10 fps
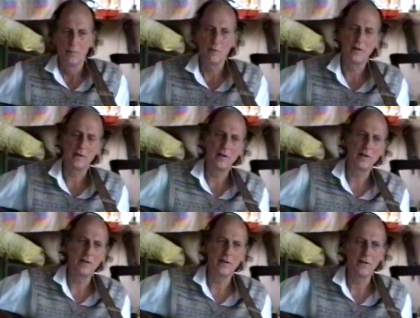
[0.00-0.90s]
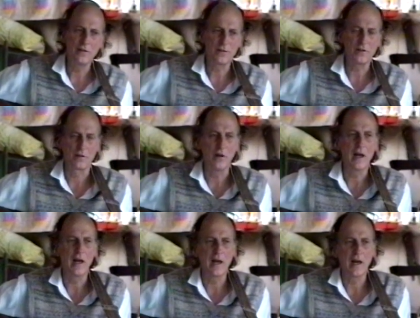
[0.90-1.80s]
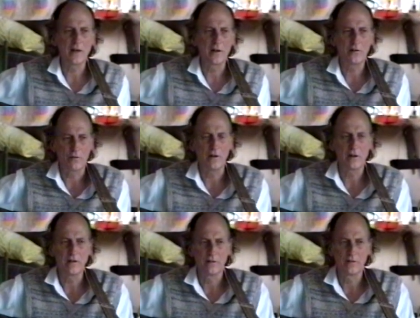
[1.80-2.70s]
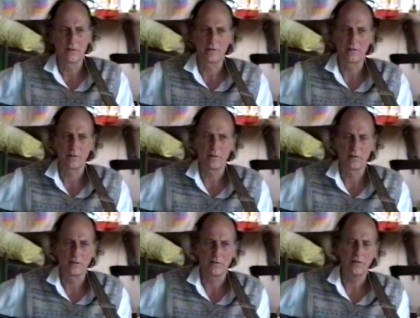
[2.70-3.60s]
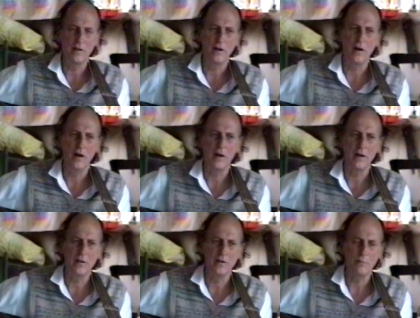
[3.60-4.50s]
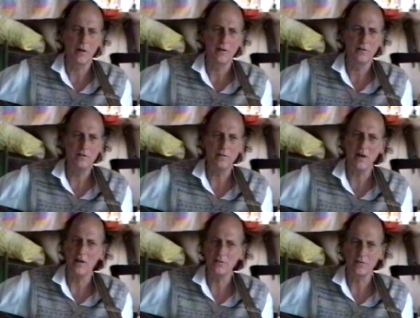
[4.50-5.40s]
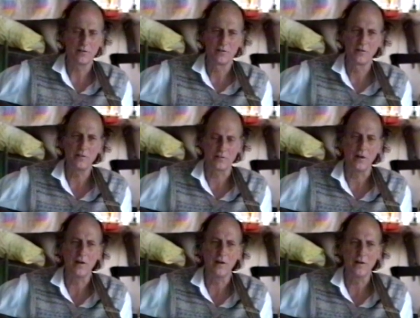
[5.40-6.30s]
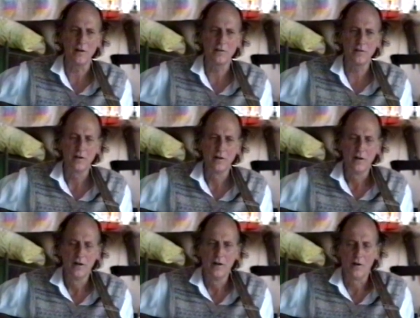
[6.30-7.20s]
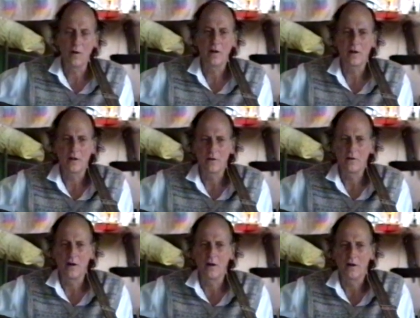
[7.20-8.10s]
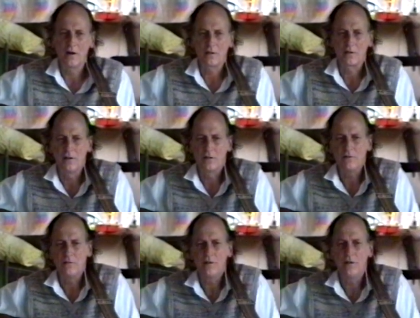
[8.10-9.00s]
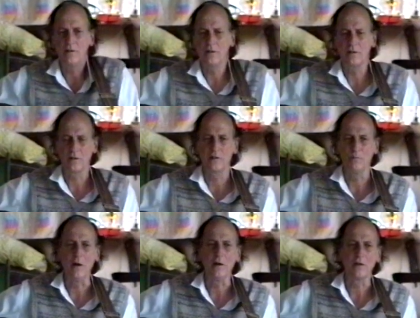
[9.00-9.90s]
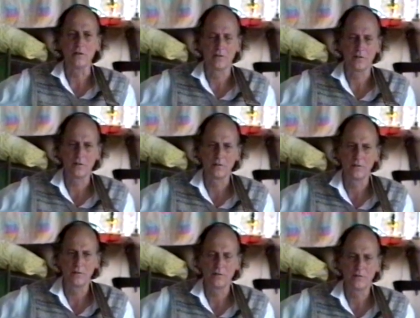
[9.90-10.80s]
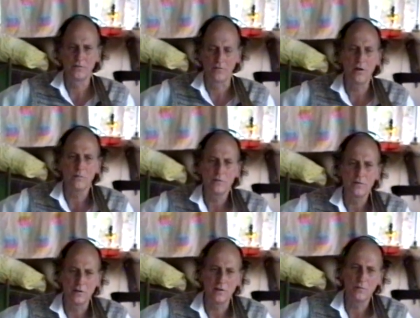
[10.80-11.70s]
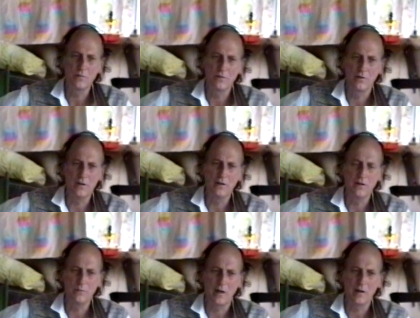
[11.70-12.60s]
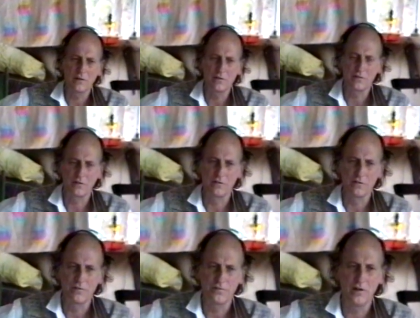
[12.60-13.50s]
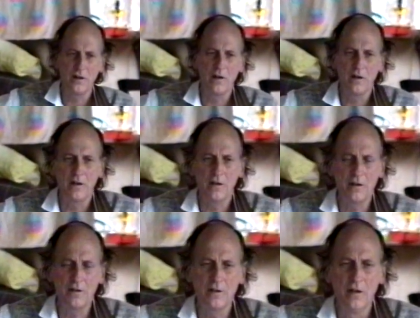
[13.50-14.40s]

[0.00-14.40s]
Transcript: beneath the granite ridges the eye may just discern where rocky creek emerges from deep green banks of fern,